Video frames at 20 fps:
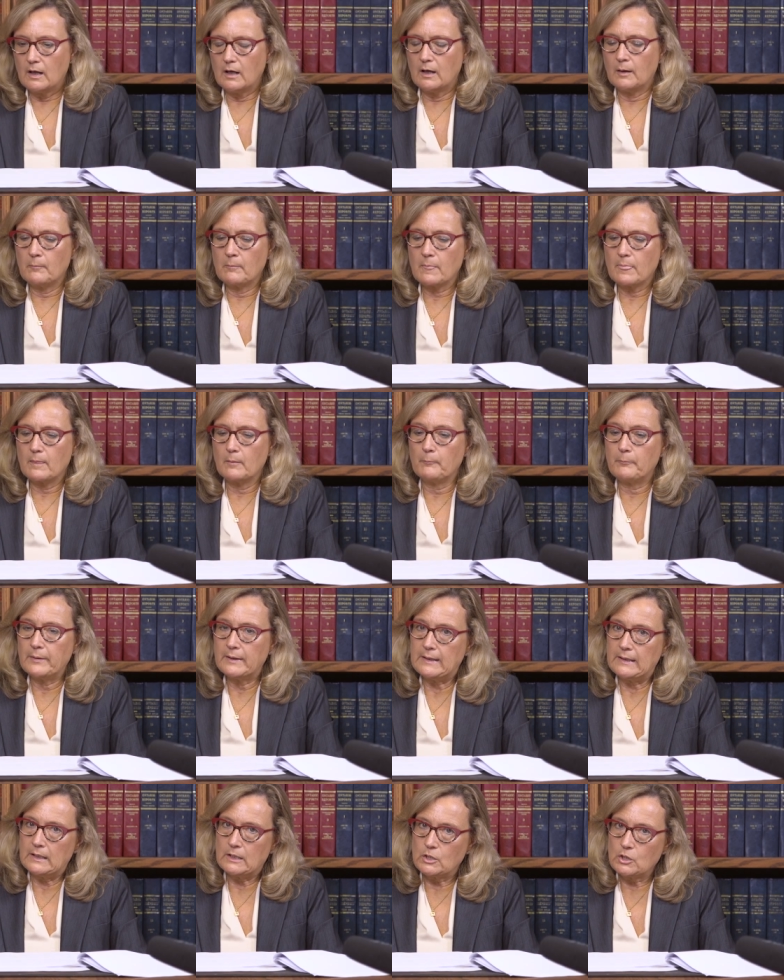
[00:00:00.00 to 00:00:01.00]
Um,
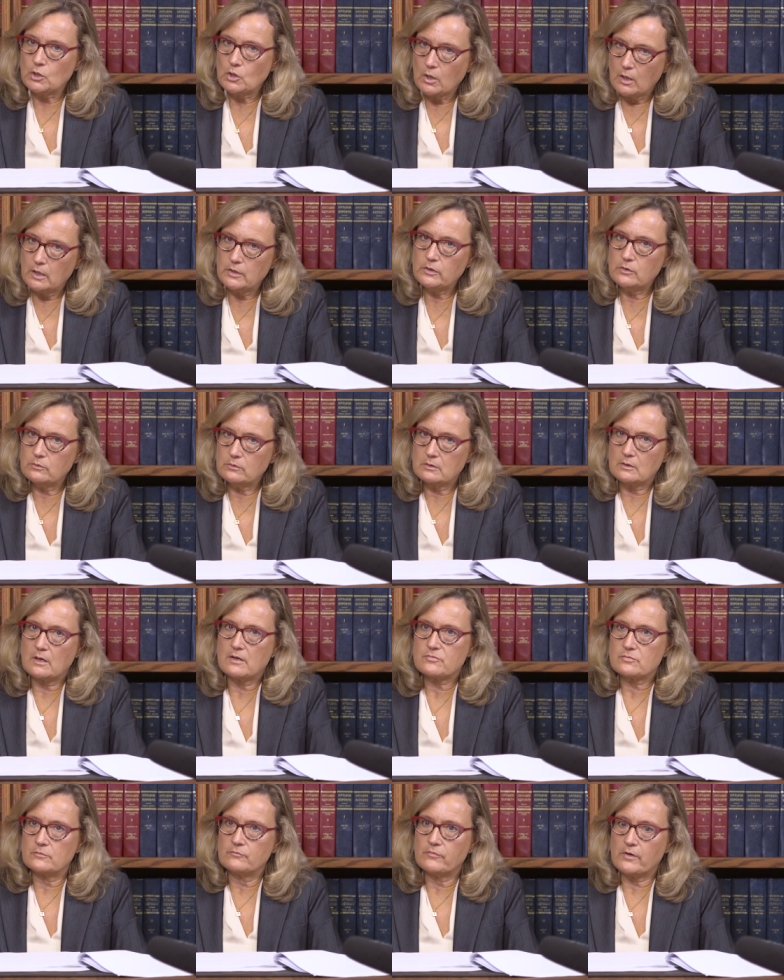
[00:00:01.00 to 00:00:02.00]
but in a
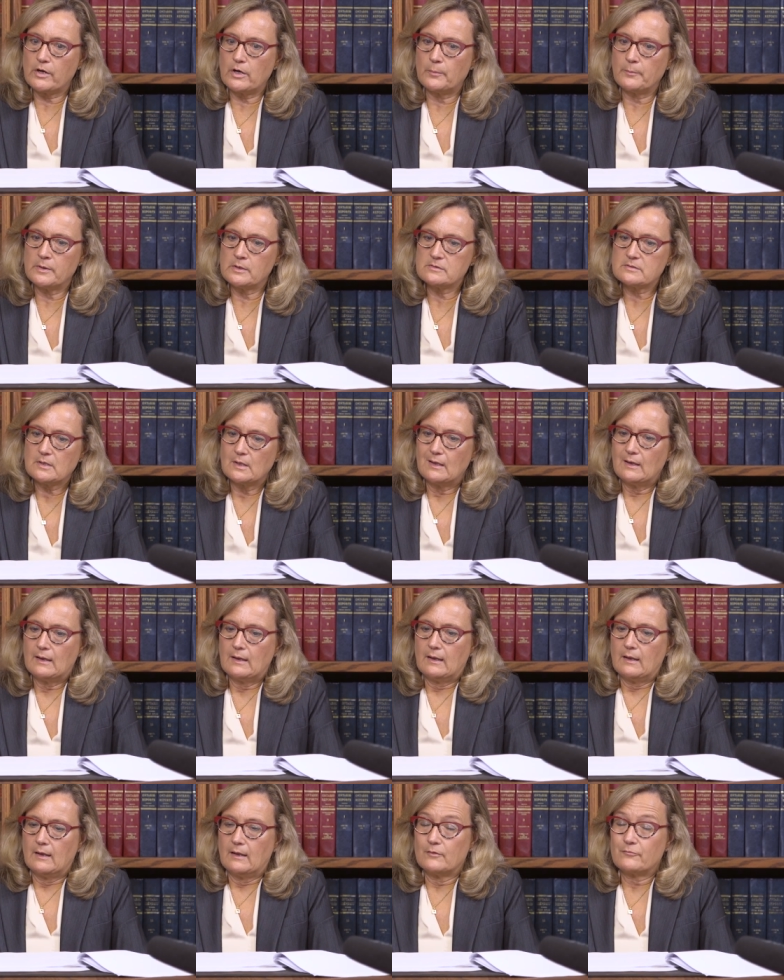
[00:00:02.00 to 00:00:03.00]
non-unionized environment,
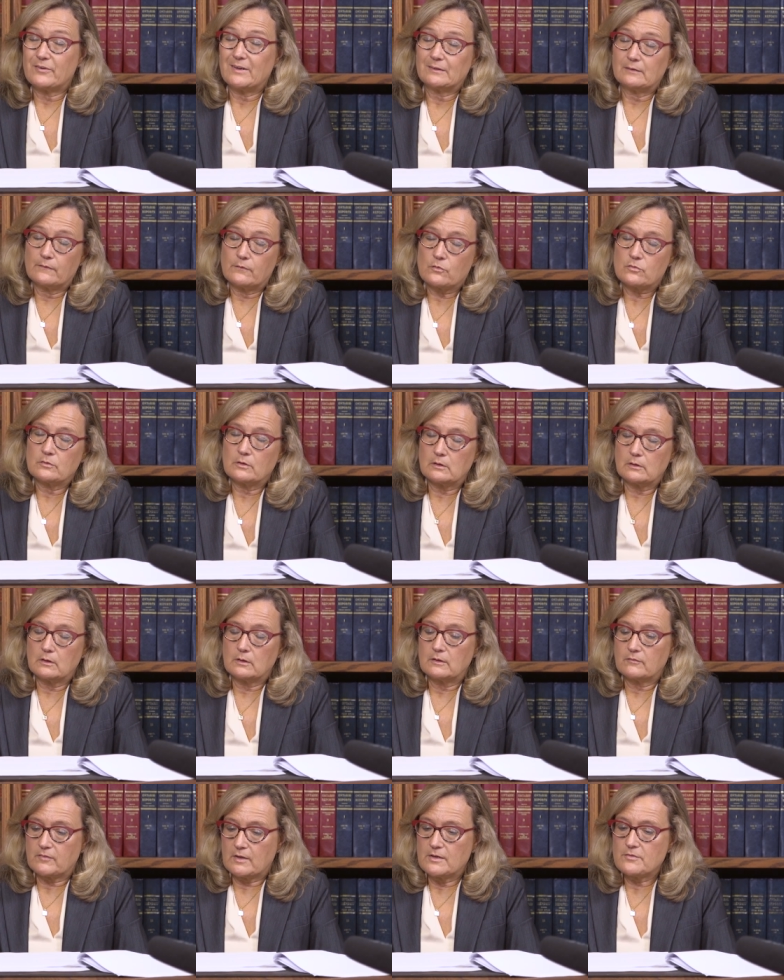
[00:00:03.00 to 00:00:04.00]
and frankly, there's not a
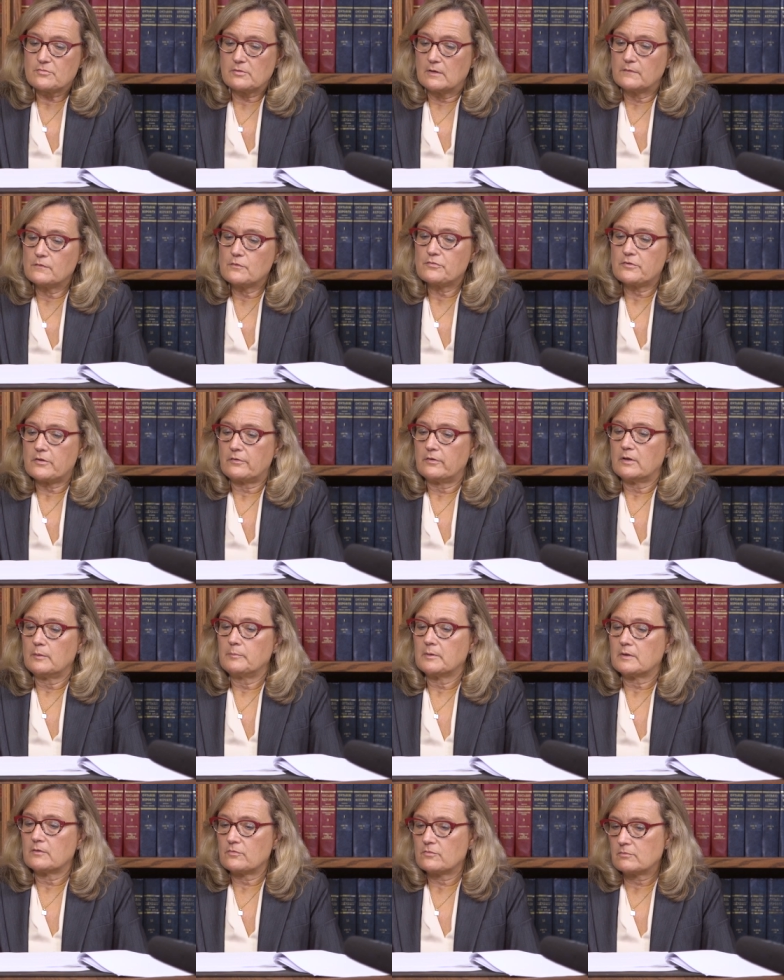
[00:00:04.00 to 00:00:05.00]
lot of case law in this
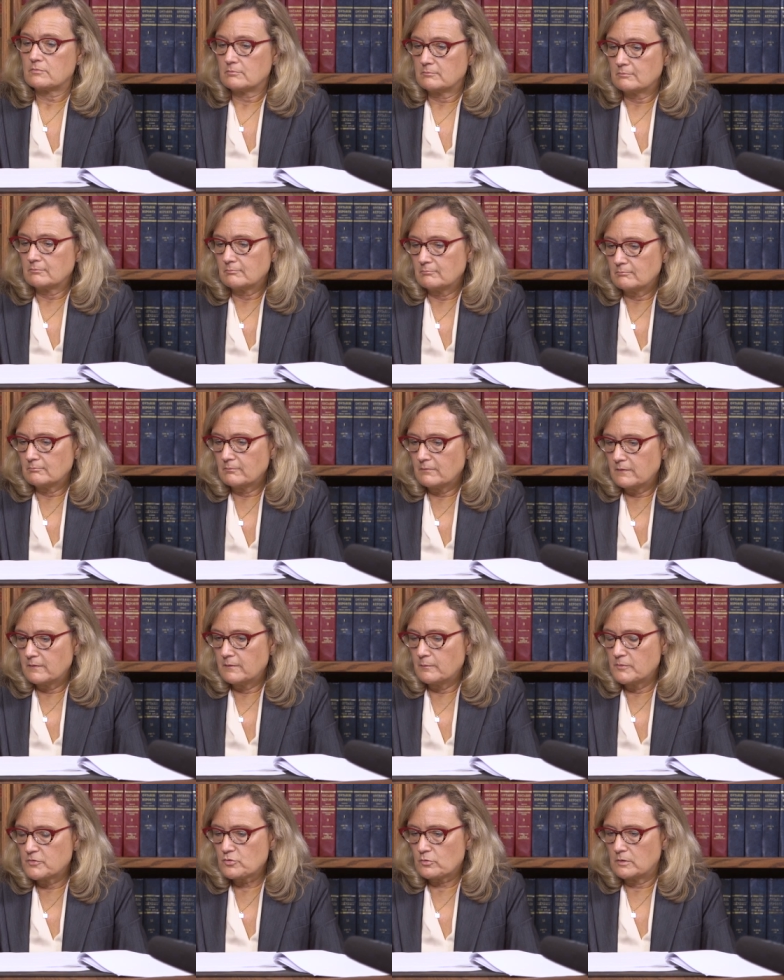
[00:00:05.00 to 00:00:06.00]
area because
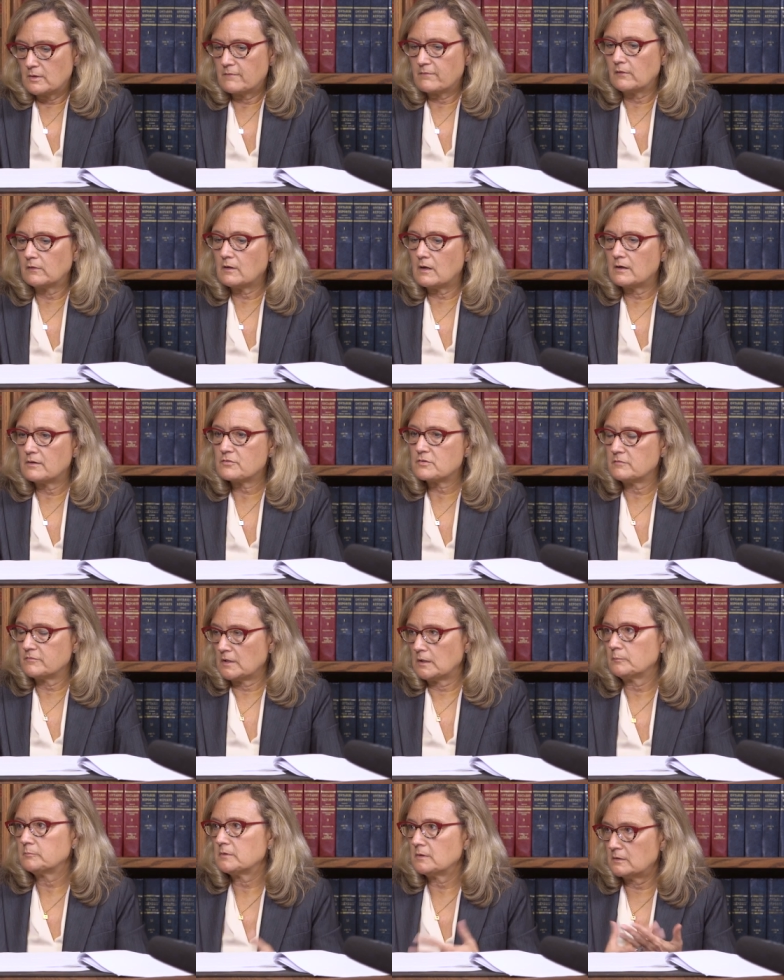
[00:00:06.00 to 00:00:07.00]
the majority of the law has
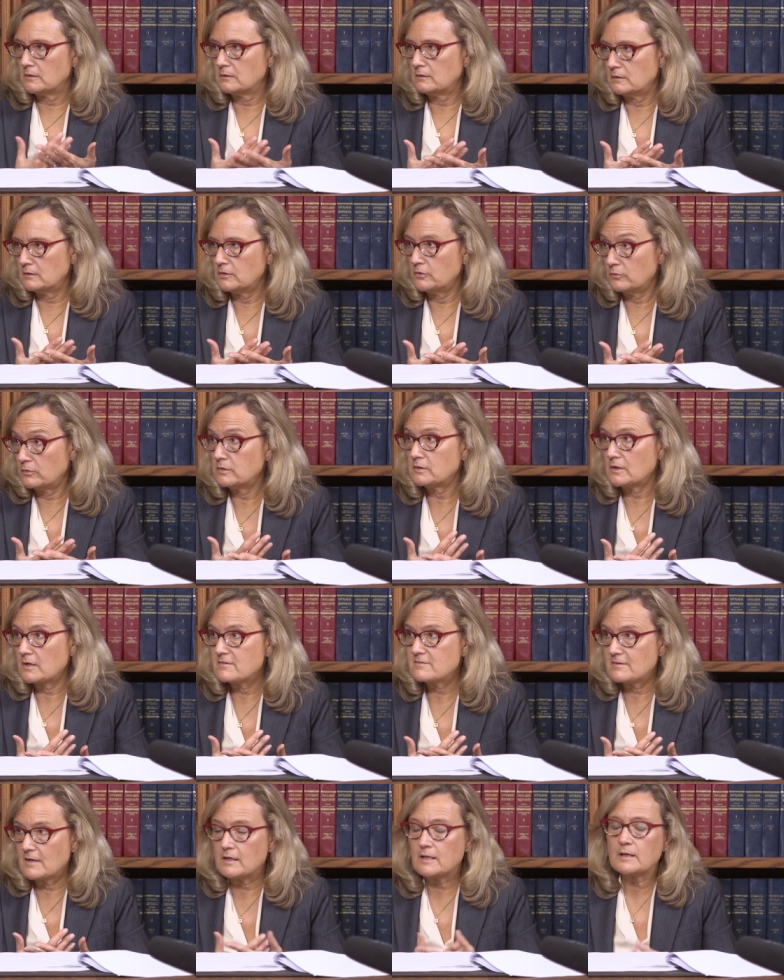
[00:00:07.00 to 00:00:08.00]
developed in, in a
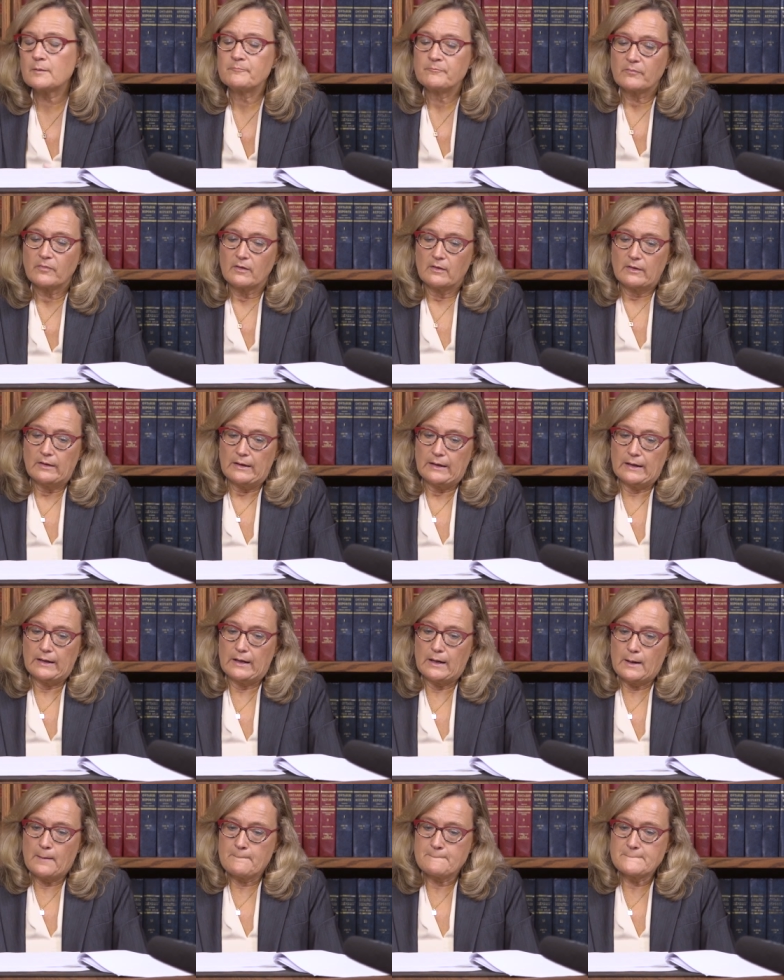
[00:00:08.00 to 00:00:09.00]
unionized setting. Mm -hmm.
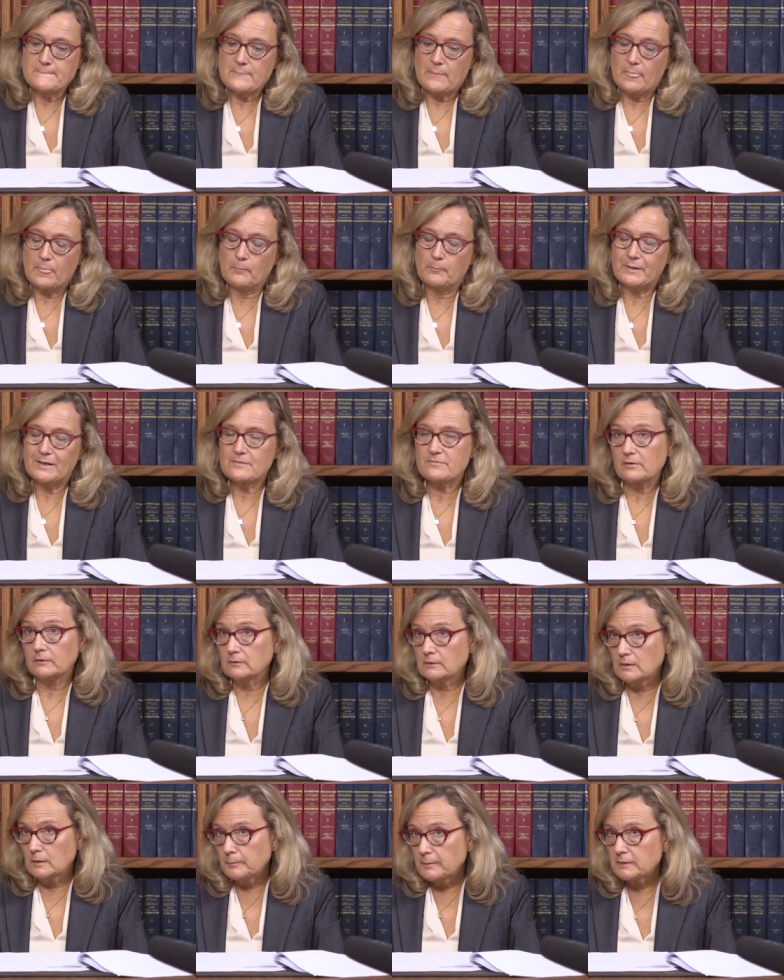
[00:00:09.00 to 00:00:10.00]
um, but it's a
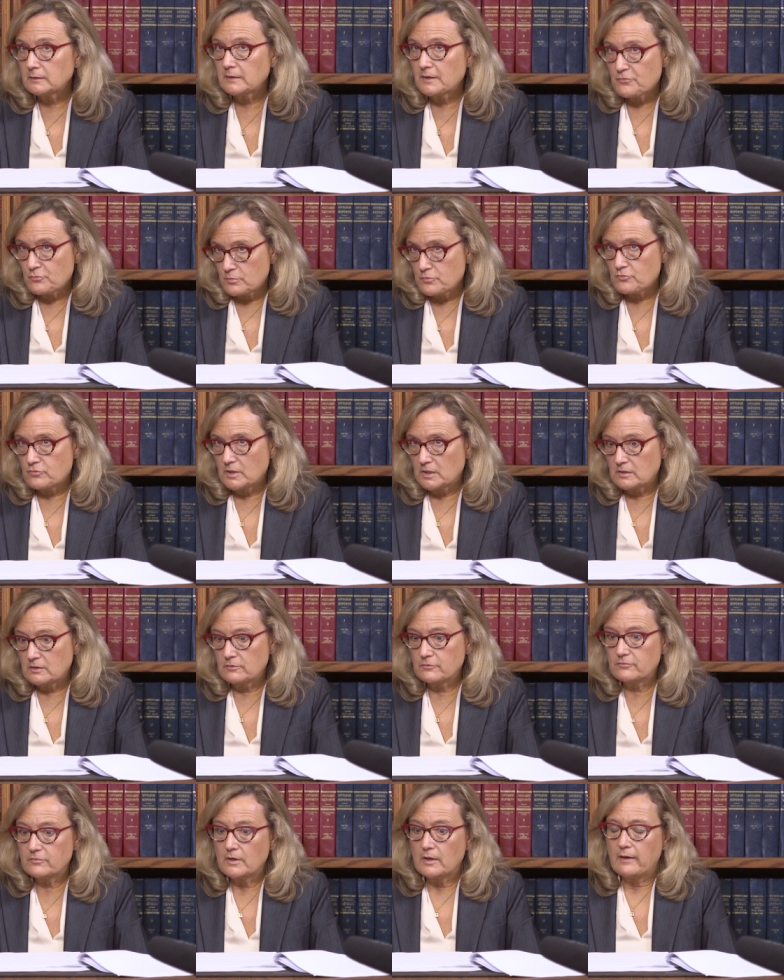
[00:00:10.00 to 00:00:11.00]
little bit less
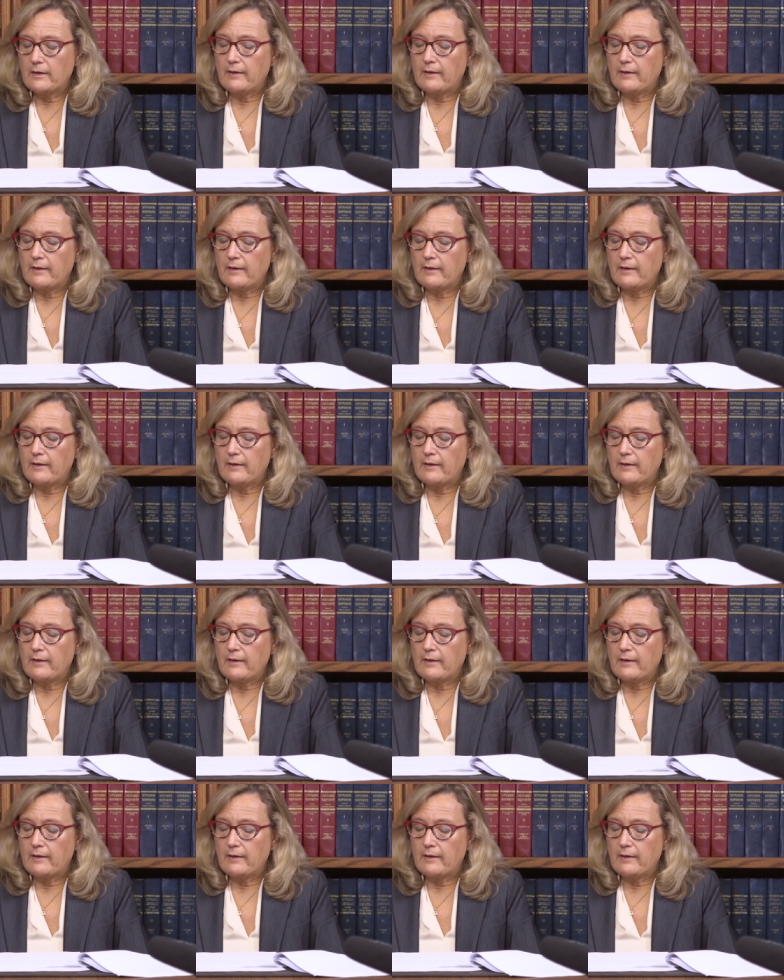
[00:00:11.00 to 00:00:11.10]
restrictive,